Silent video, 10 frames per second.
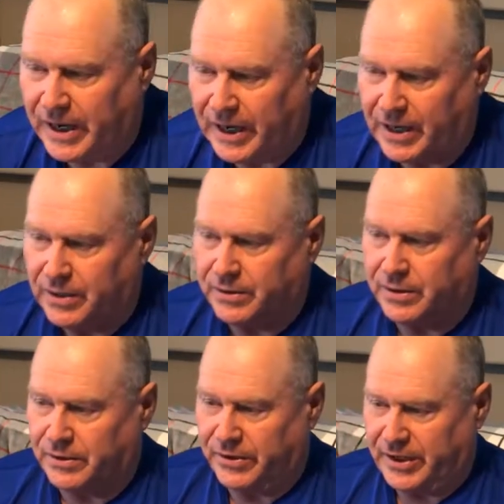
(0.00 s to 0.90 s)
and
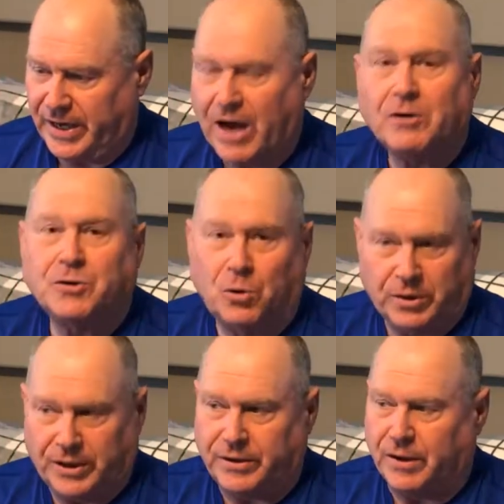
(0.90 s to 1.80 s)
the
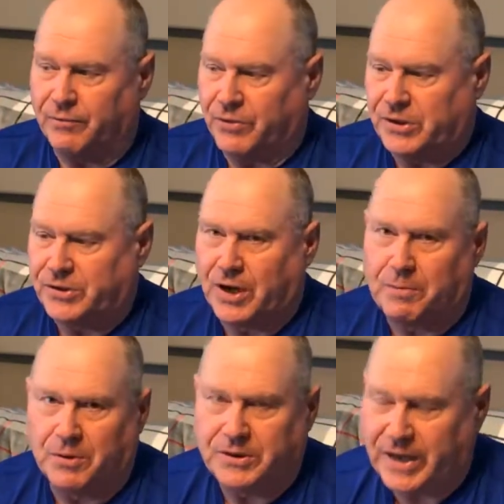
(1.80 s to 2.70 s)
household income for this
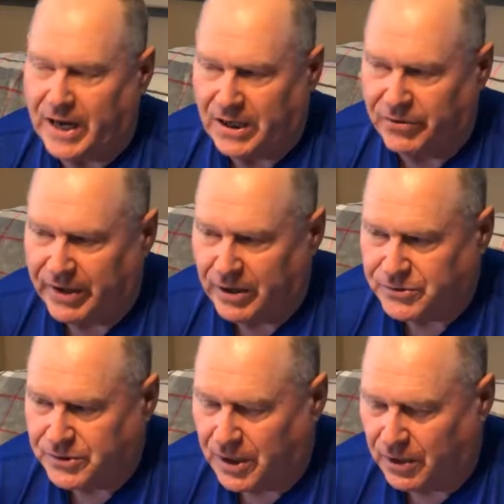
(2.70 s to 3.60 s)
couple is
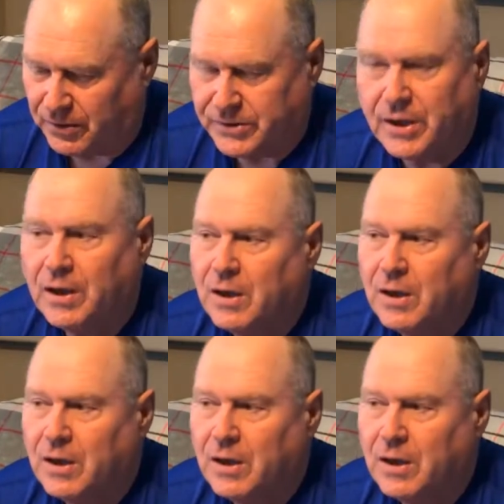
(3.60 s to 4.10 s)
$80,000.